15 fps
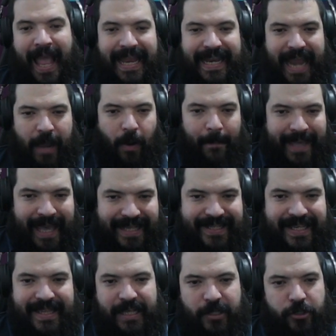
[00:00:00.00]
Now, I'm
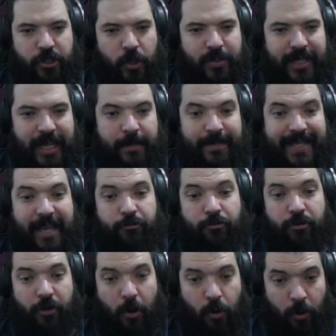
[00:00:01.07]
guessing these two teams here are
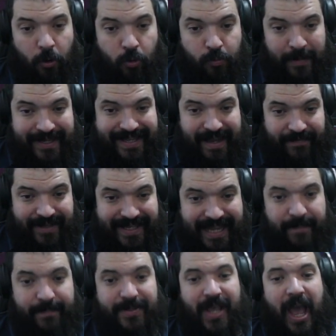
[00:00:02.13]
not Ultimate 7
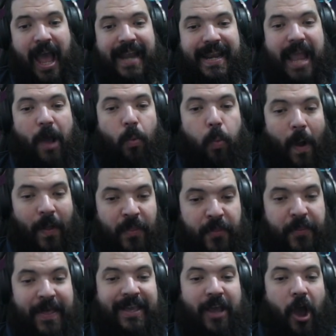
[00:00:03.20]
teams. Now, one
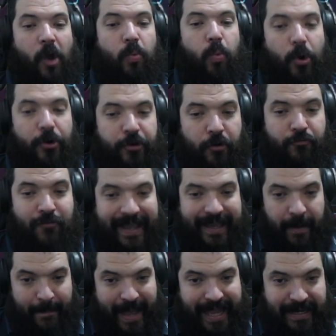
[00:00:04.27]
thing I would
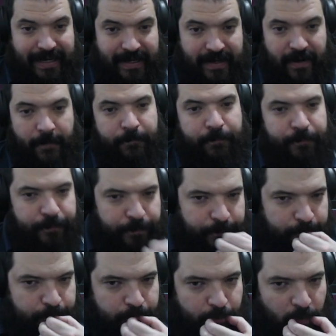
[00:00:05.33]
recommend
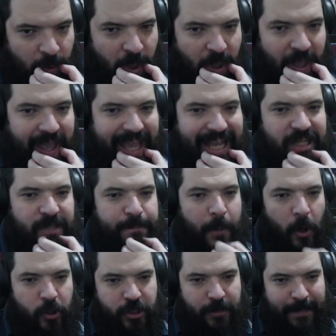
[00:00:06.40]
is
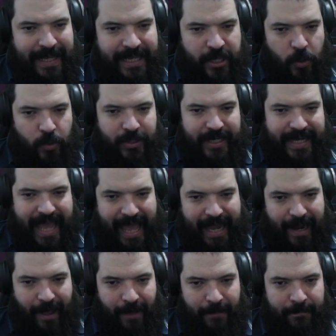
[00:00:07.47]
possibly using
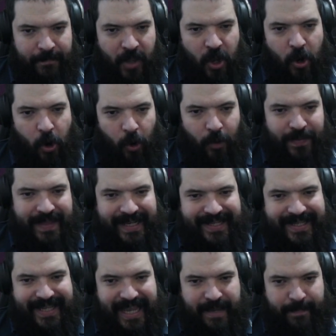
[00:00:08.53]
Hela on this
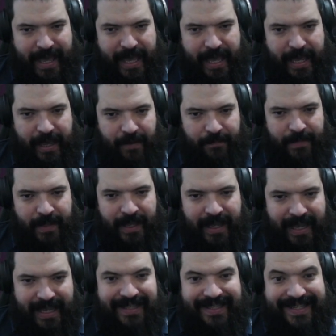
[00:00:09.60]
team here
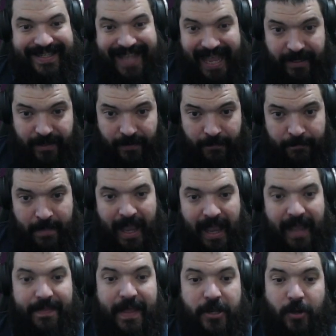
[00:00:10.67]
instead,
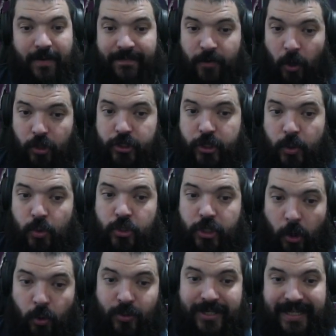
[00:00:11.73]
and then you've got two
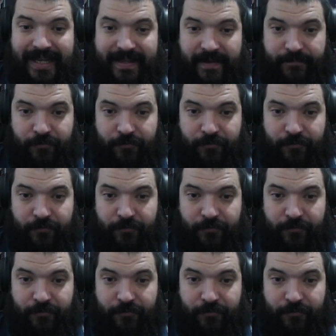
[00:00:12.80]
totally different